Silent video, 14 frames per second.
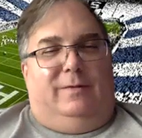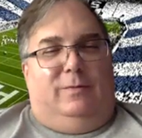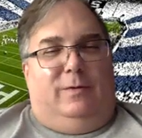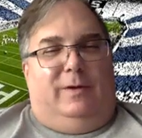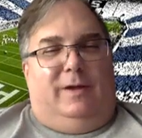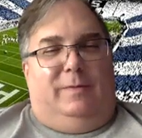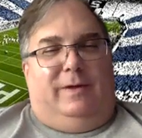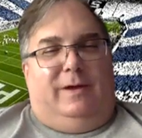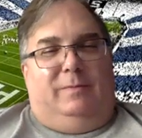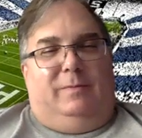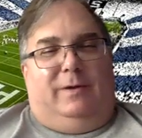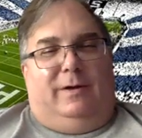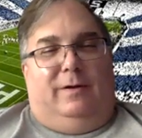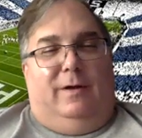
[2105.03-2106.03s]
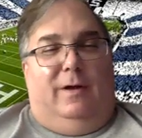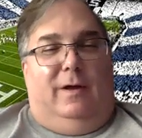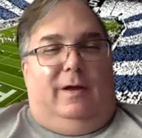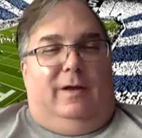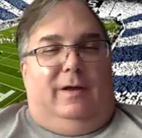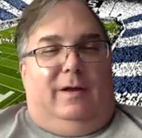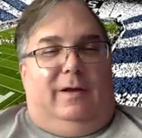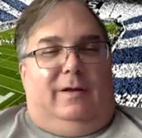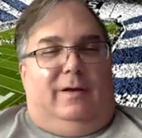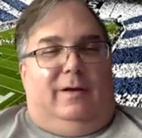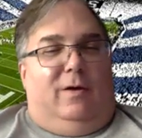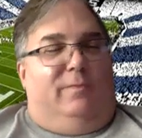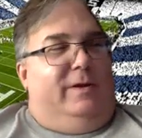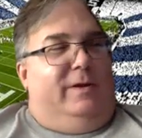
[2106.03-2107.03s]
We keep getting better. Right. And uh,
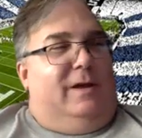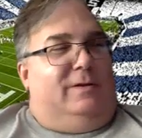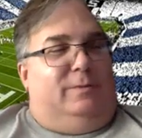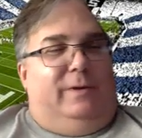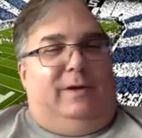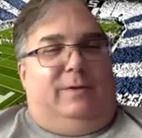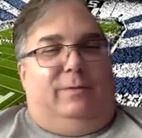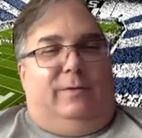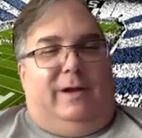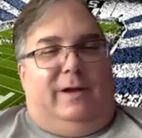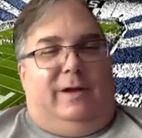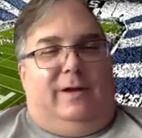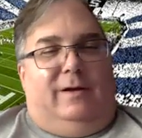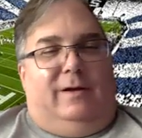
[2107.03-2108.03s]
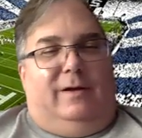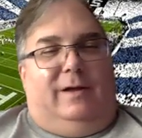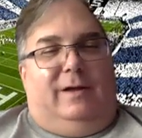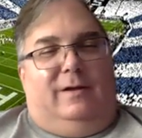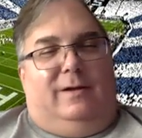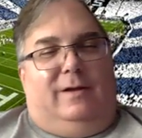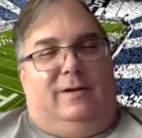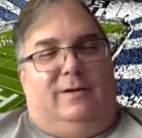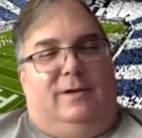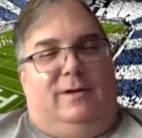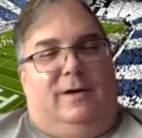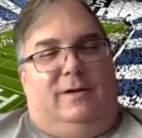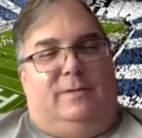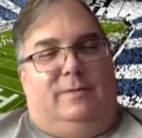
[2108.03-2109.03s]
hopefully next week we'll get uh, get uh,
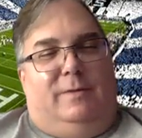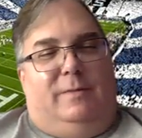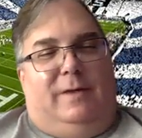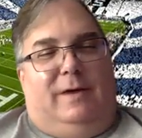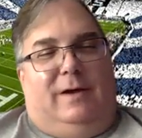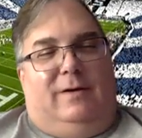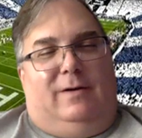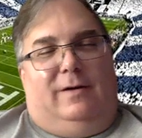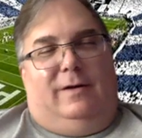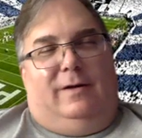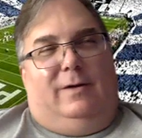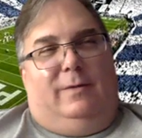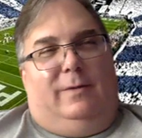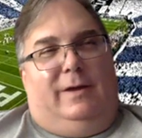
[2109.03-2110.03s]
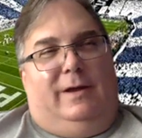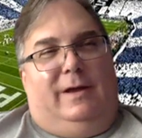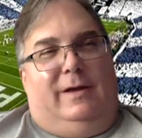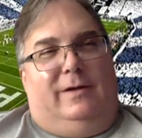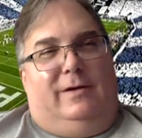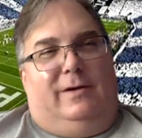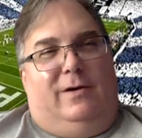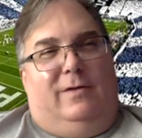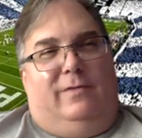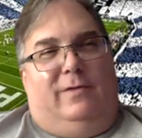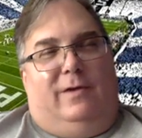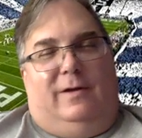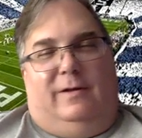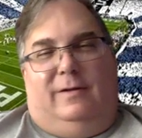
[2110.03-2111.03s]
uh Jimmy back on here. We can get your Cove
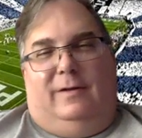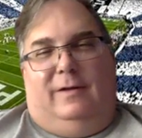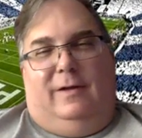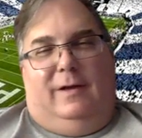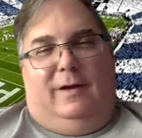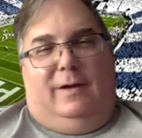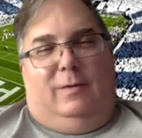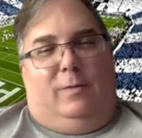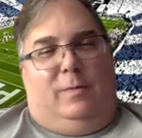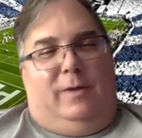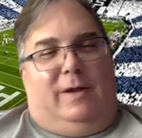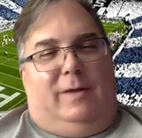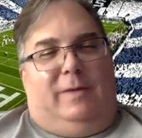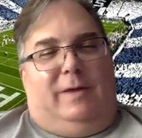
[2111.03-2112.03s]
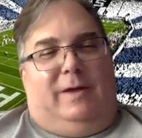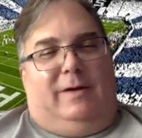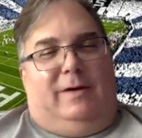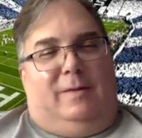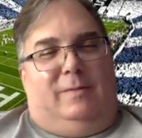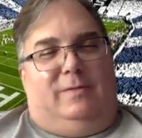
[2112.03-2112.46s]
on, and we'll pick it back up.